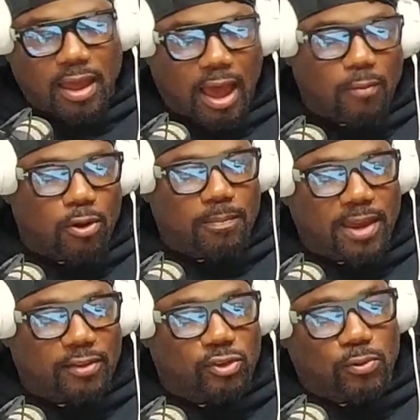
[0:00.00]
I want to
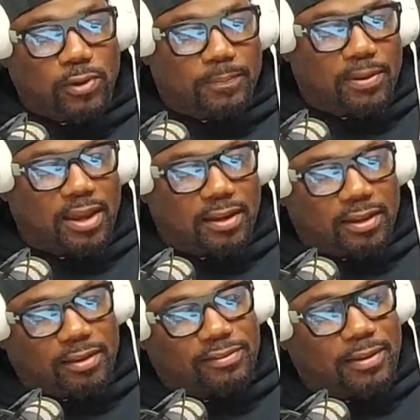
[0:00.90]
make sure we playing
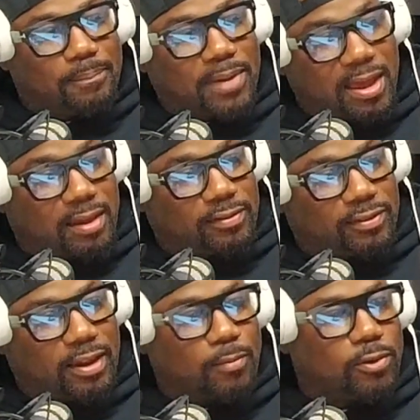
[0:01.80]
against the
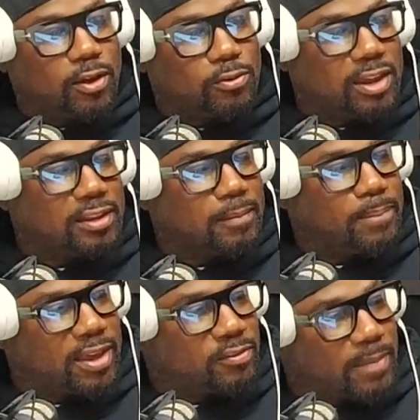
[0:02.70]
best, and we gonna take the
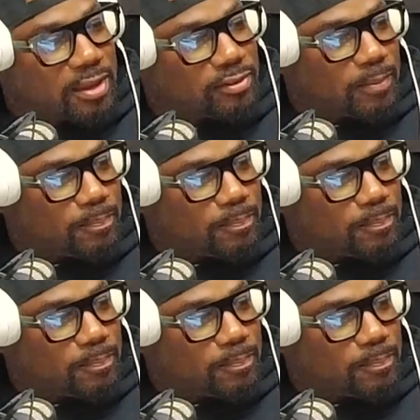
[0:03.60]
best matchup